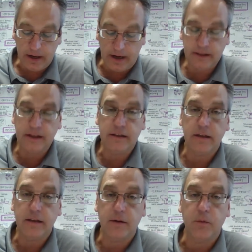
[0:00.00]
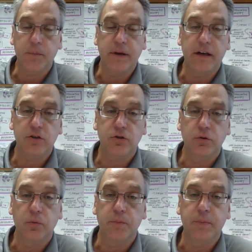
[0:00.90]
Anything that would be
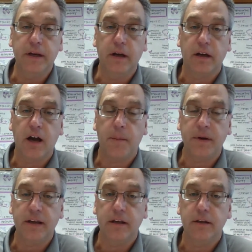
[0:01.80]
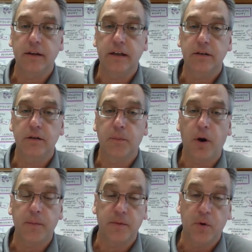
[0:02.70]
issued would be accompanying the
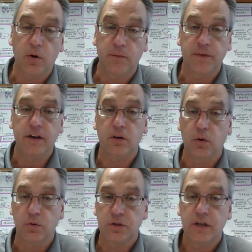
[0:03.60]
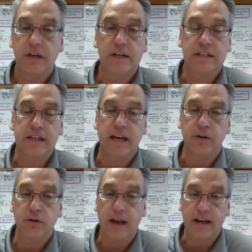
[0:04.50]
Department of Motor Vehicles
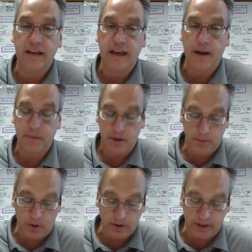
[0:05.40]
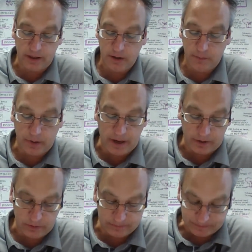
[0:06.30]
standard handicap parking
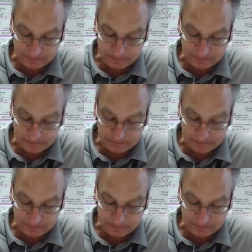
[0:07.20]
placard.